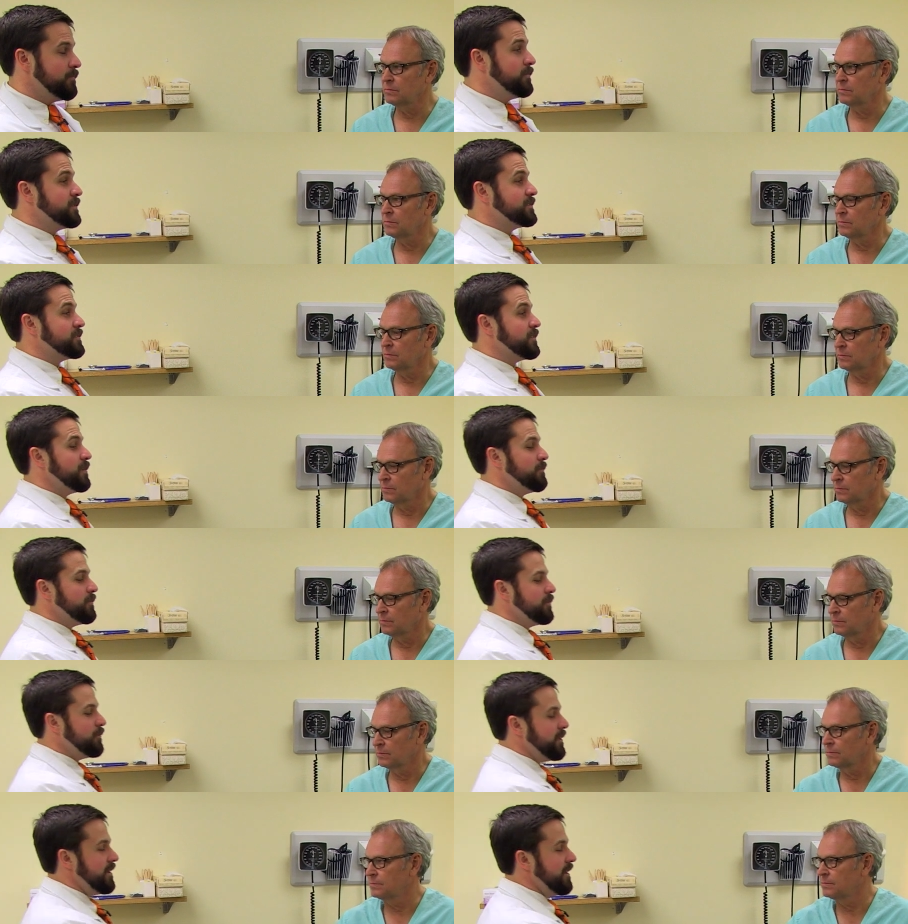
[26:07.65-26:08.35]
Speaker 1: Mr.
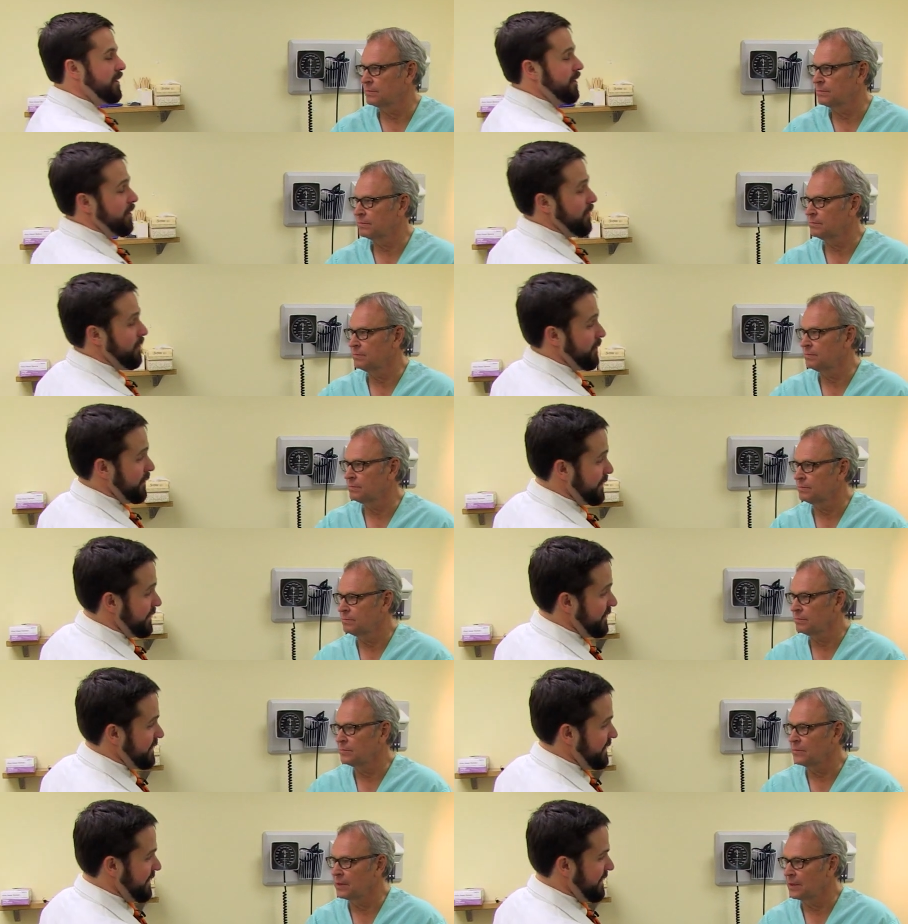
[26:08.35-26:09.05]
Hemingway, how are you
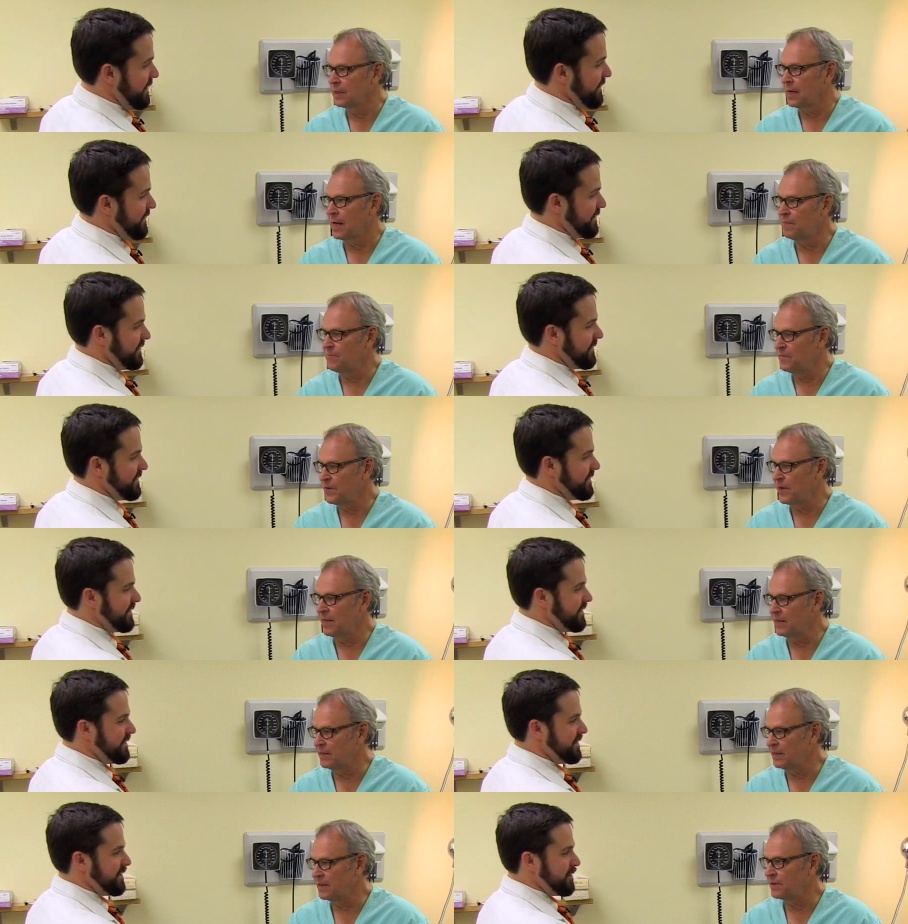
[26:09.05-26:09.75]
today? I'm
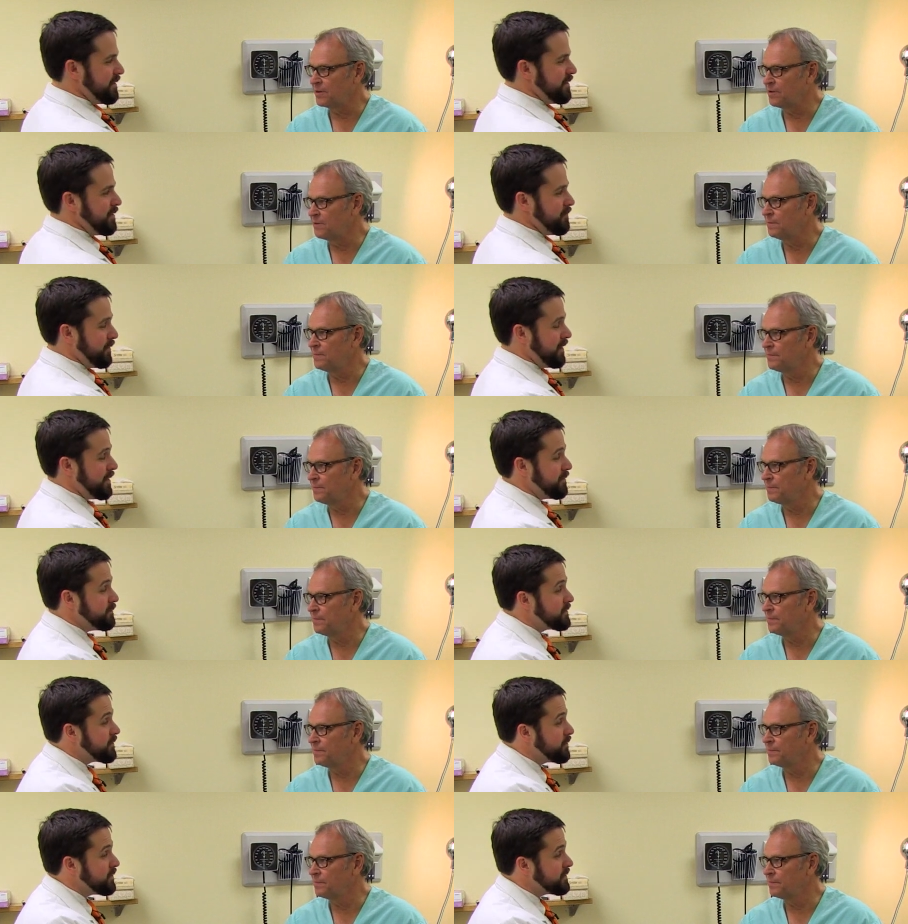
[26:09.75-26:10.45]
fine, thank you. My name
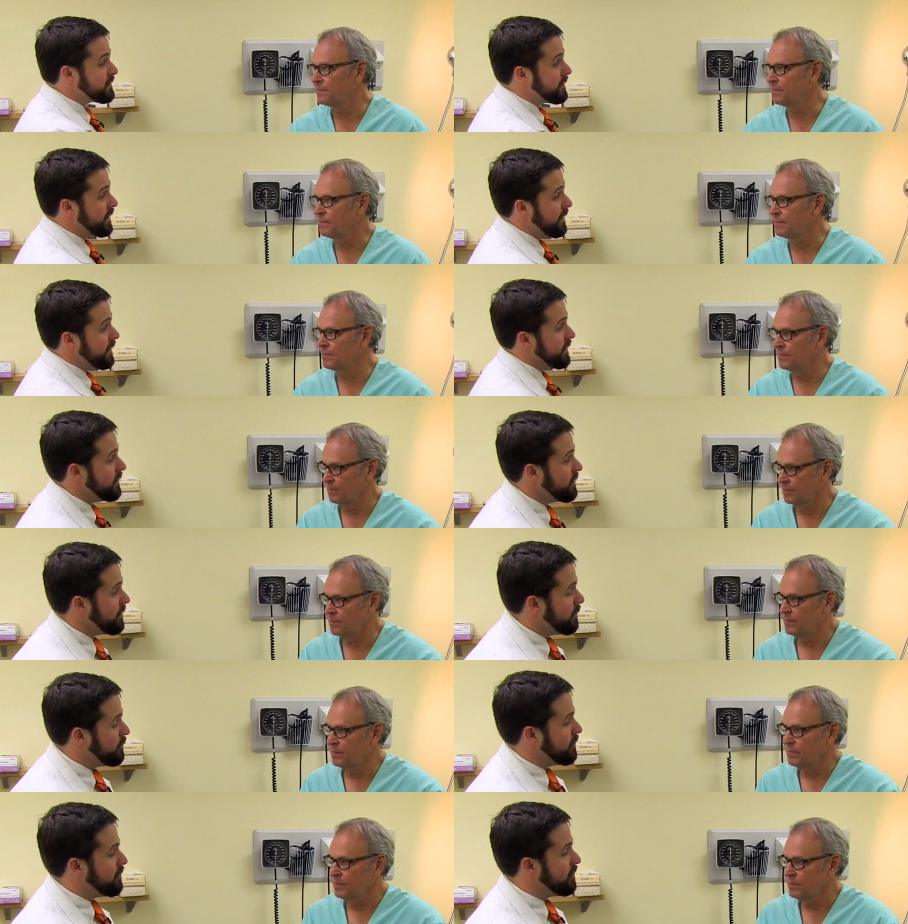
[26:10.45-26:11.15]
is Chris Kiker.
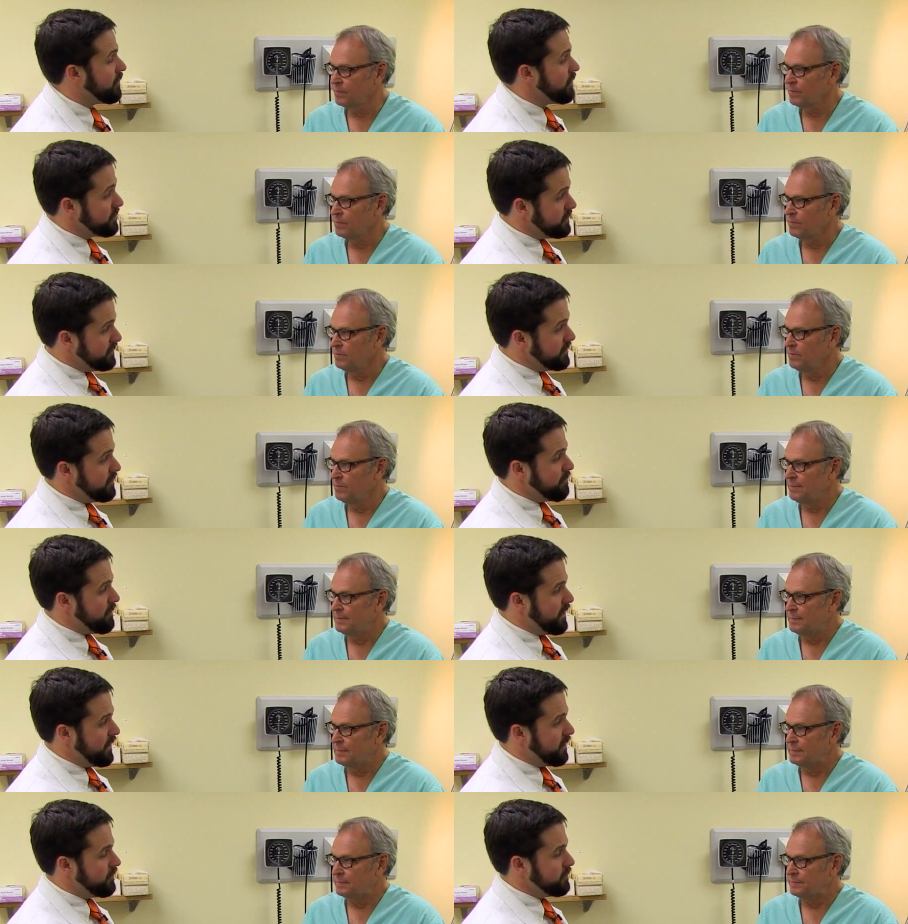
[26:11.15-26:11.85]
I'm a first year
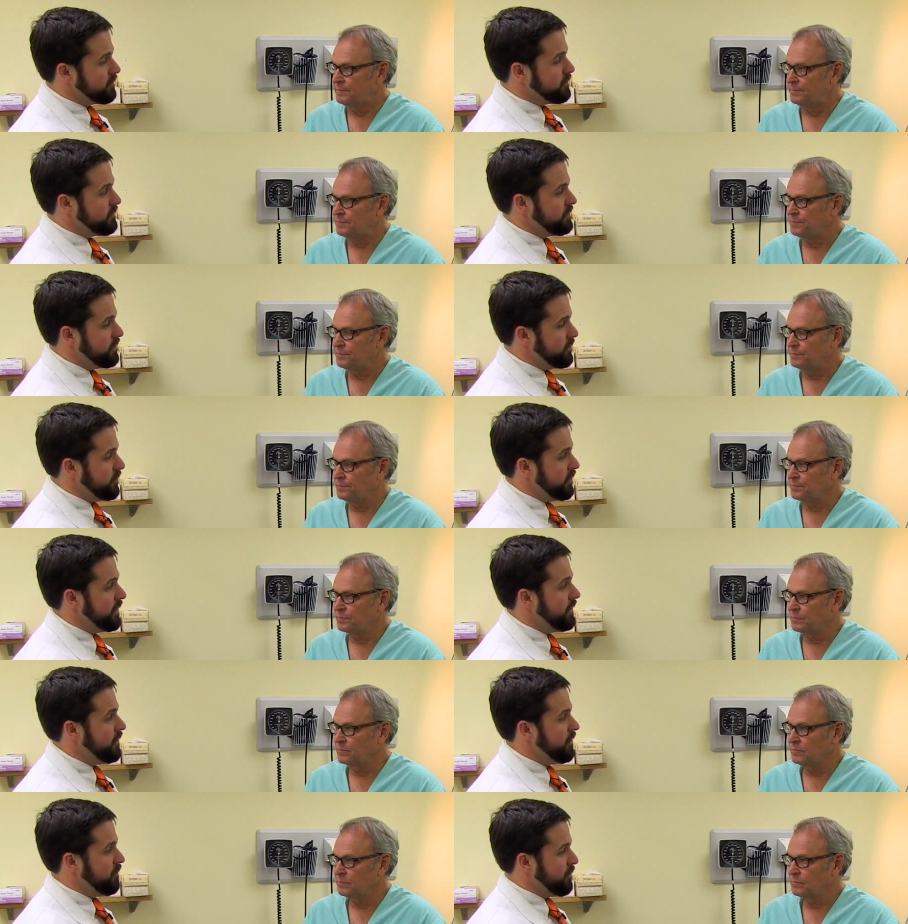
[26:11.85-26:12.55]
medical student
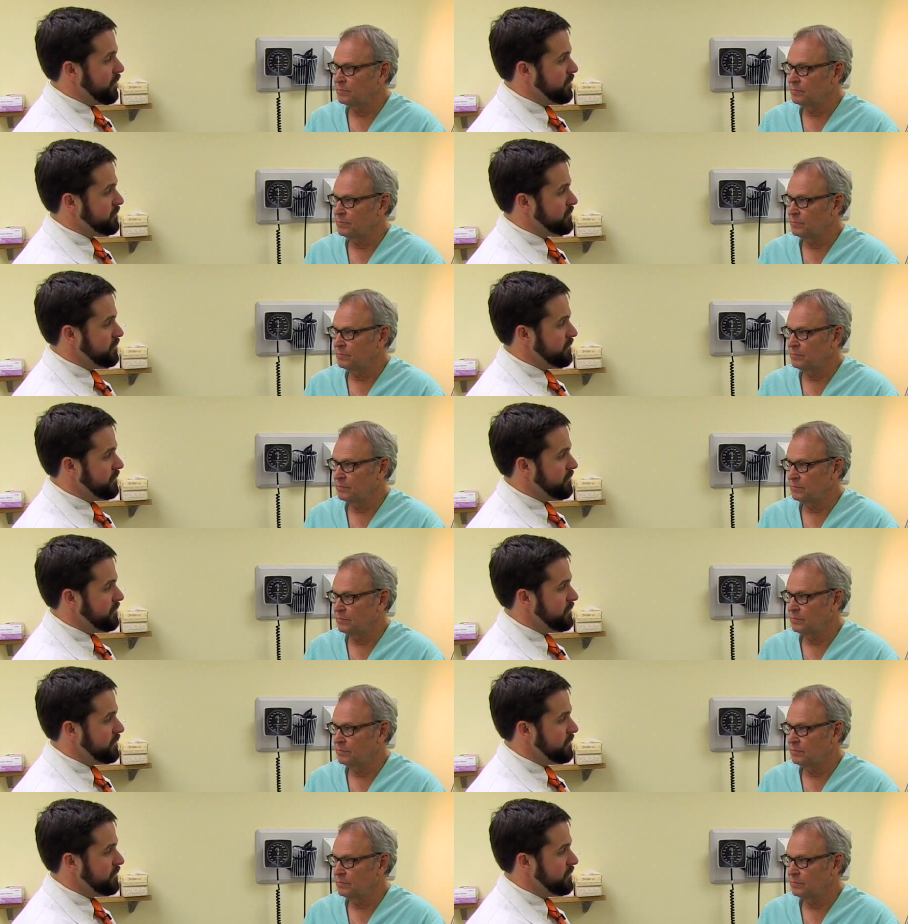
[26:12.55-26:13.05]
here at Mercer.